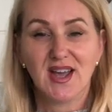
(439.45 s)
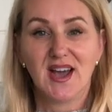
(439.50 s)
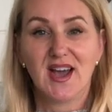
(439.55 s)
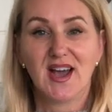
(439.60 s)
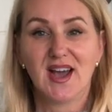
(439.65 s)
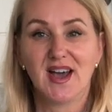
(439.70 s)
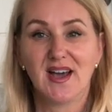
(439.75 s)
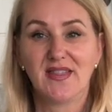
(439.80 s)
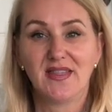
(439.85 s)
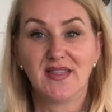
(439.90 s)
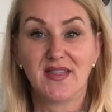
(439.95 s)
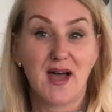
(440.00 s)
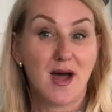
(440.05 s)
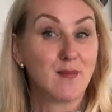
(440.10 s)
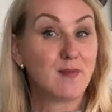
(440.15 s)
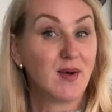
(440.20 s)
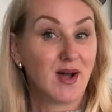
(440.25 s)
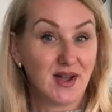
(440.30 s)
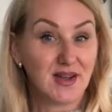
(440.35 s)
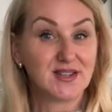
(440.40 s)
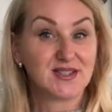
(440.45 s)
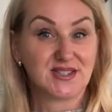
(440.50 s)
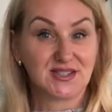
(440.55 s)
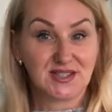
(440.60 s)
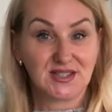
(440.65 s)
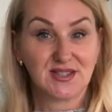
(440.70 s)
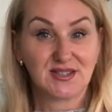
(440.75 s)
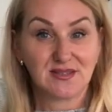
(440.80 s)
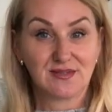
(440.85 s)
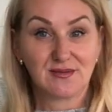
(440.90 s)
That
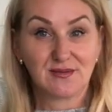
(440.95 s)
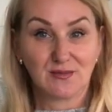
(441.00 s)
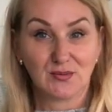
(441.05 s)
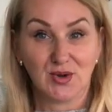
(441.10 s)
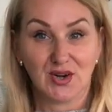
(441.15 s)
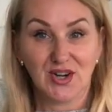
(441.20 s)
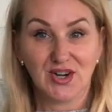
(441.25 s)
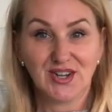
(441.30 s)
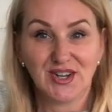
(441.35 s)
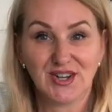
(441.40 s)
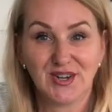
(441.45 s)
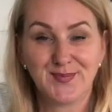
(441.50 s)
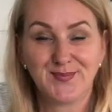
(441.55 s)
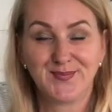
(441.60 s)
might work.